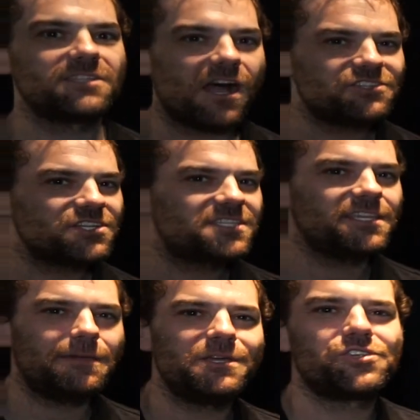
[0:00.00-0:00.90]
not just
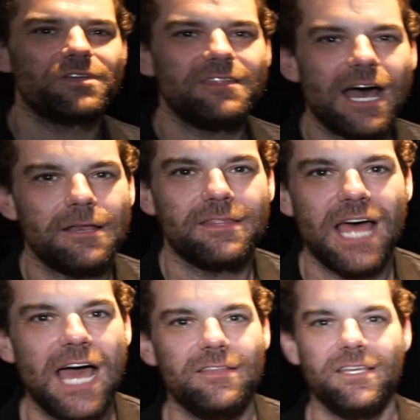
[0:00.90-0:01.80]
the imagery
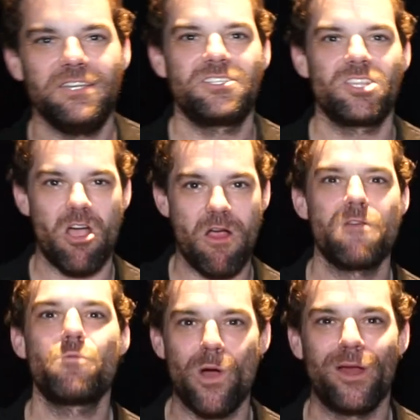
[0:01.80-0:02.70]
that is the
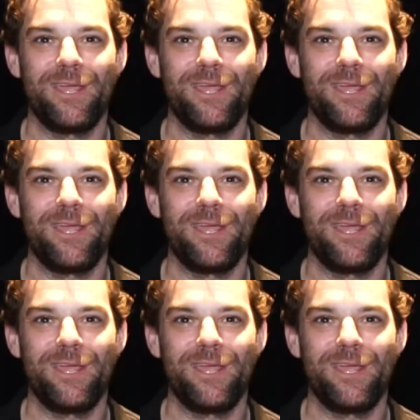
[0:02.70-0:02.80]
hard work.